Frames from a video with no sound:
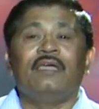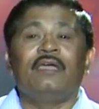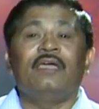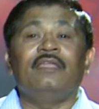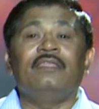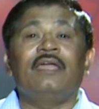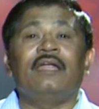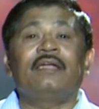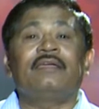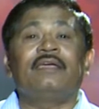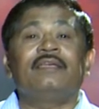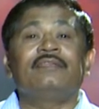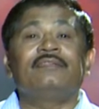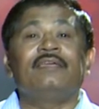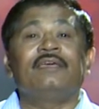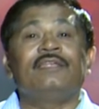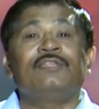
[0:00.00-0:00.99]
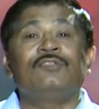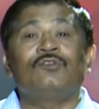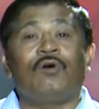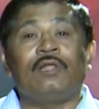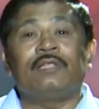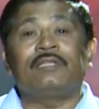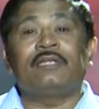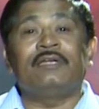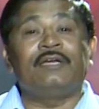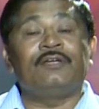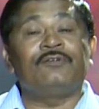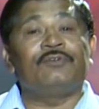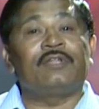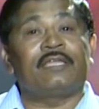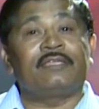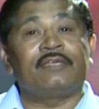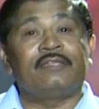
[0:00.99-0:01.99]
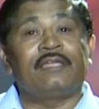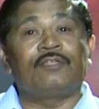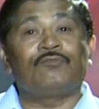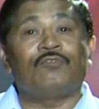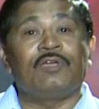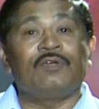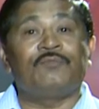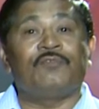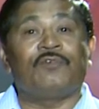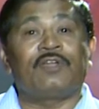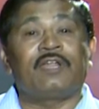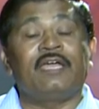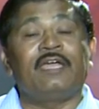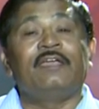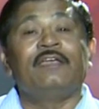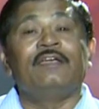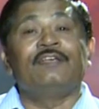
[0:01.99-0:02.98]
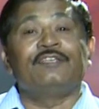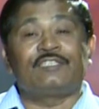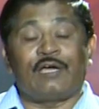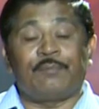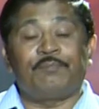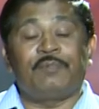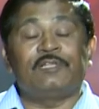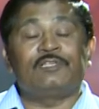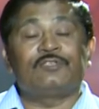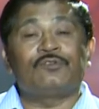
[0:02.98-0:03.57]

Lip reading: in that case there is no alternative rather than going for a sample.